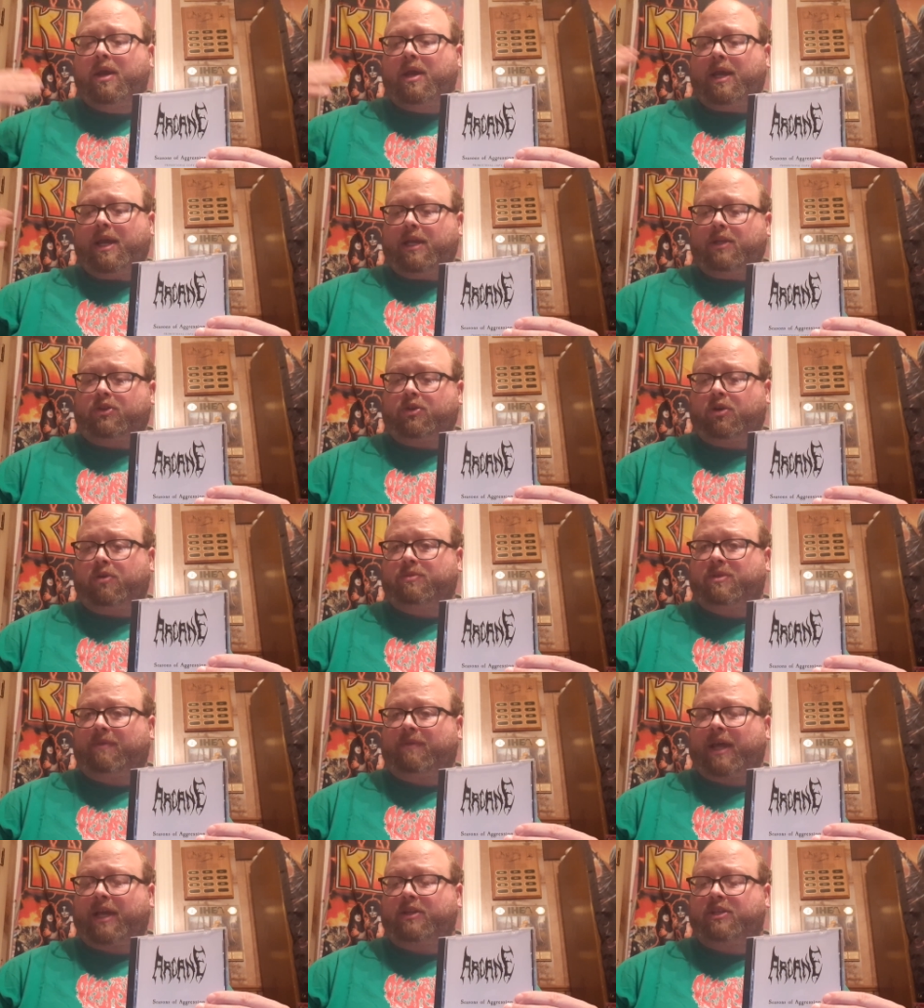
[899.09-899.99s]
in
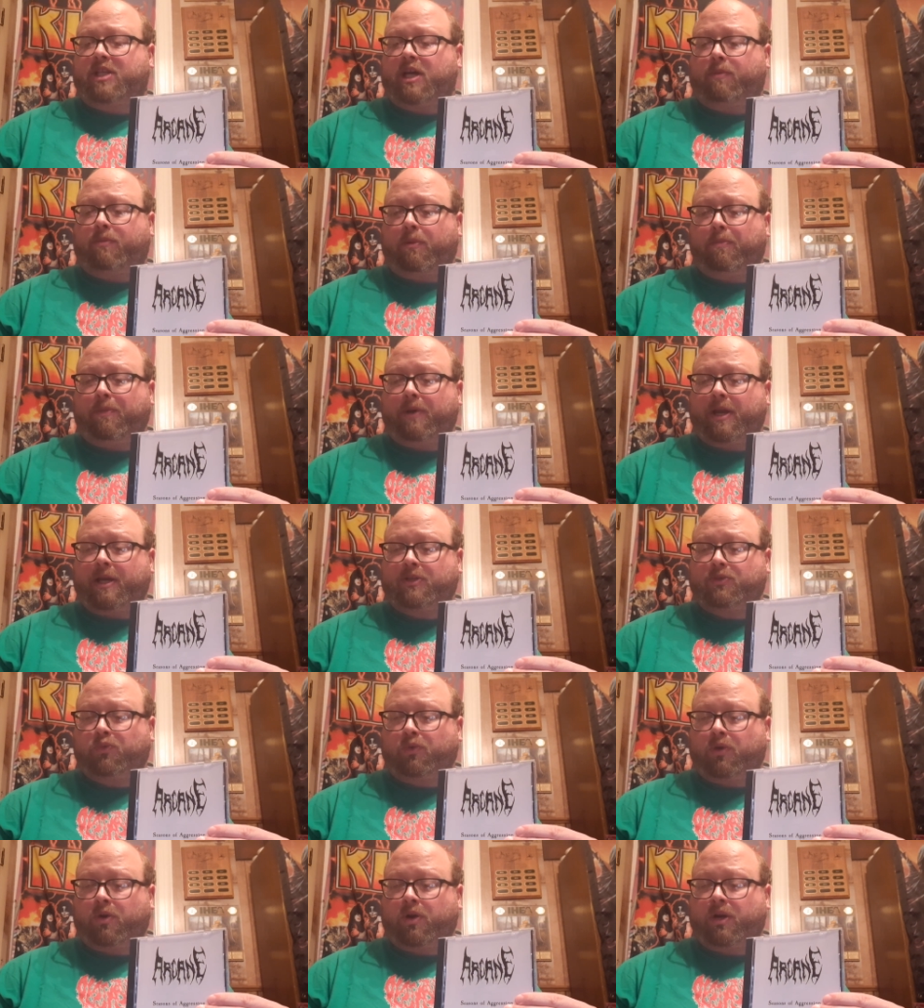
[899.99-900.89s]
terms of like double
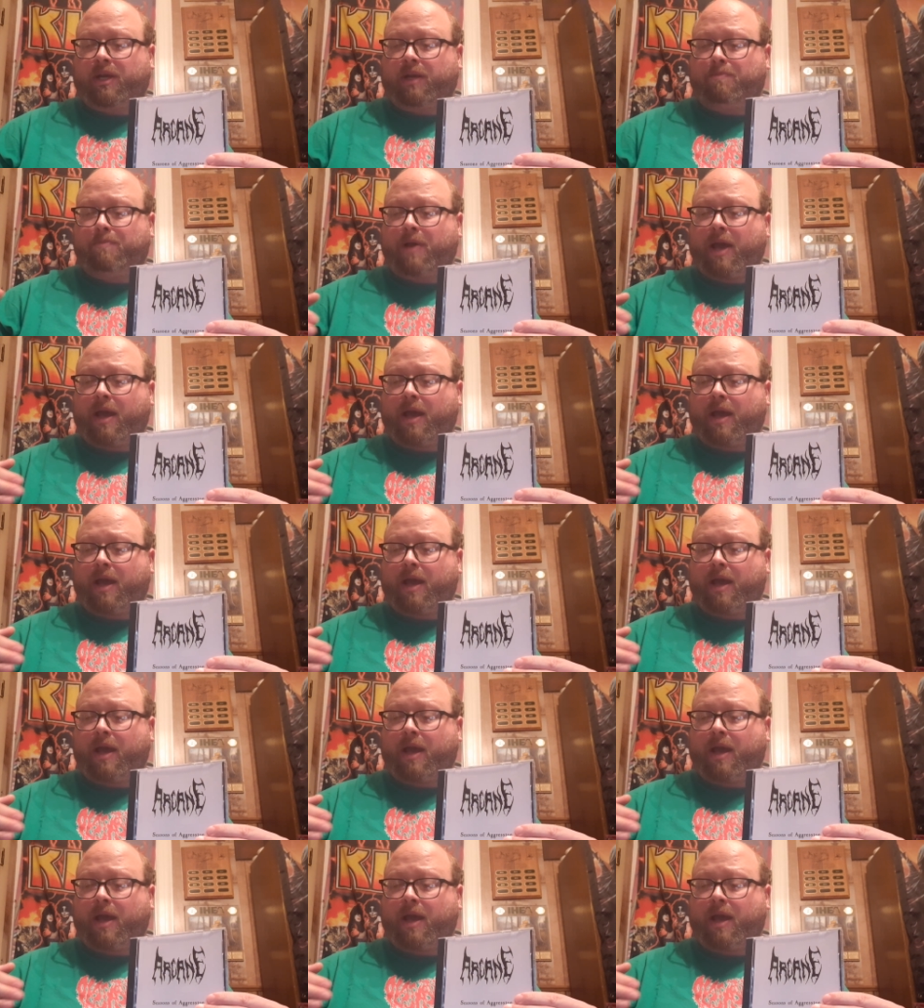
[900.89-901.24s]
bass work and